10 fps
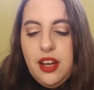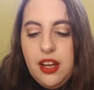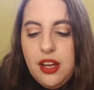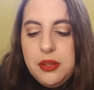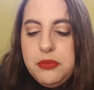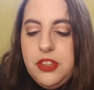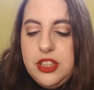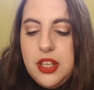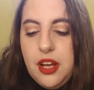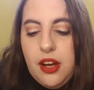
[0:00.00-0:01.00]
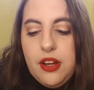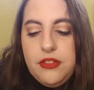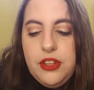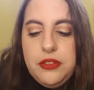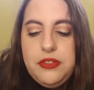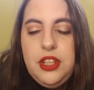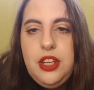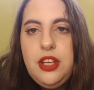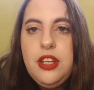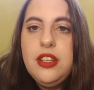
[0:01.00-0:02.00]
Uh, visit all
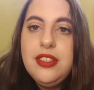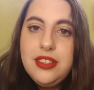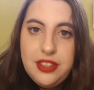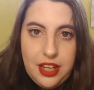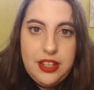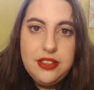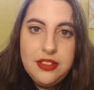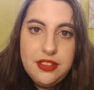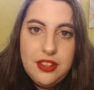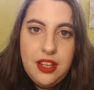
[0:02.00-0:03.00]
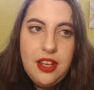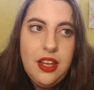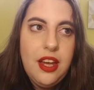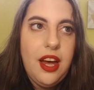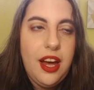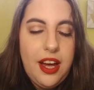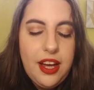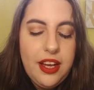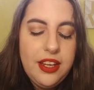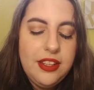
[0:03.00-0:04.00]
50 states.
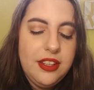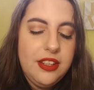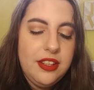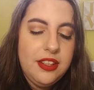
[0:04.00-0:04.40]
I